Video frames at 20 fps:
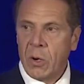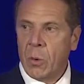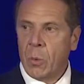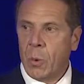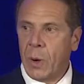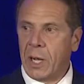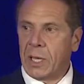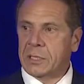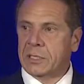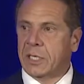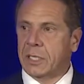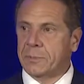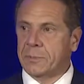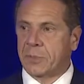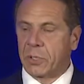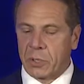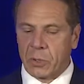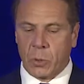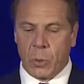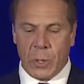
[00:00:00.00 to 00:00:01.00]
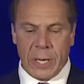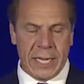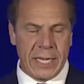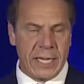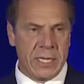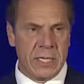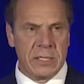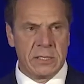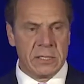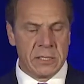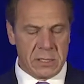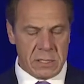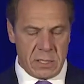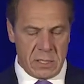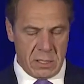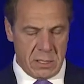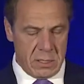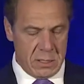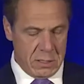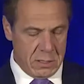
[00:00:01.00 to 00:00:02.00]
Welcome to Queens.
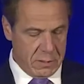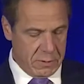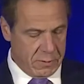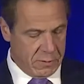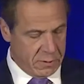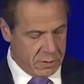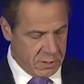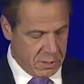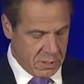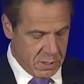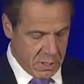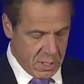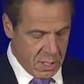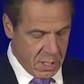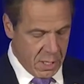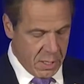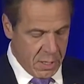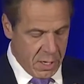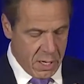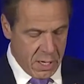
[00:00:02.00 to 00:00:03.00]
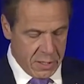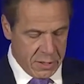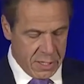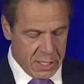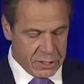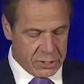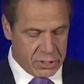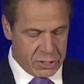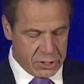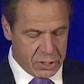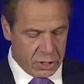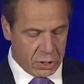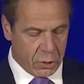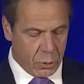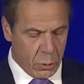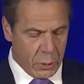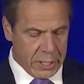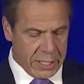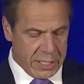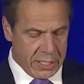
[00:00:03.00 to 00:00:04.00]
This is a
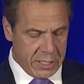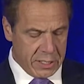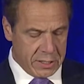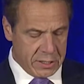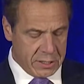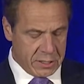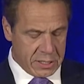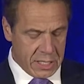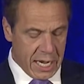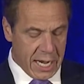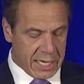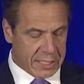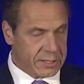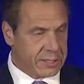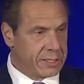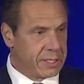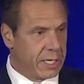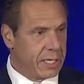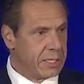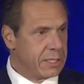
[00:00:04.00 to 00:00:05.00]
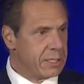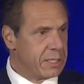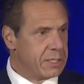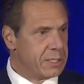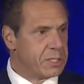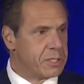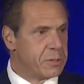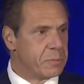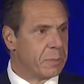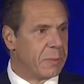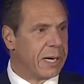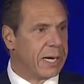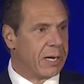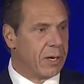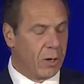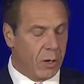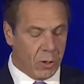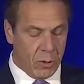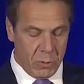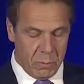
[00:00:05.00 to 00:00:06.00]
Queens accent. This is my
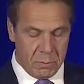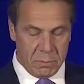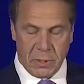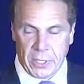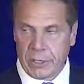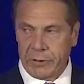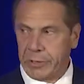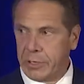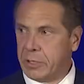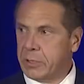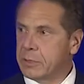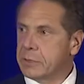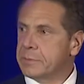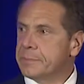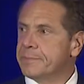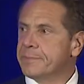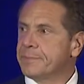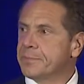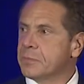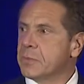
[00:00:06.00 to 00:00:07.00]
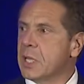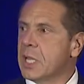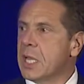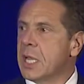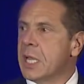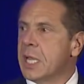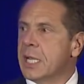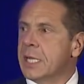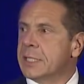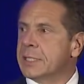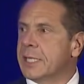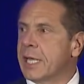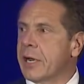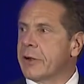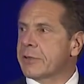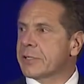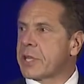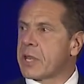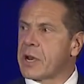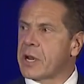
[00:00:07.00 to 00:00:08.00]
home borough.
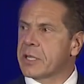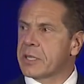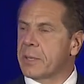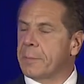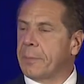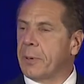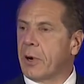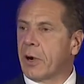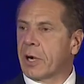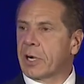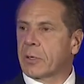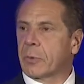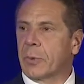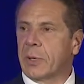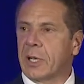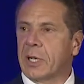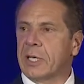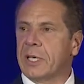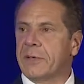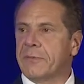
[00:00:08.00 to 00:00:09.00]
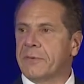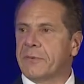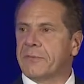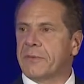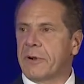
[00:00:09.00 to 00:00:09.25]
Terrace on the Park, we are living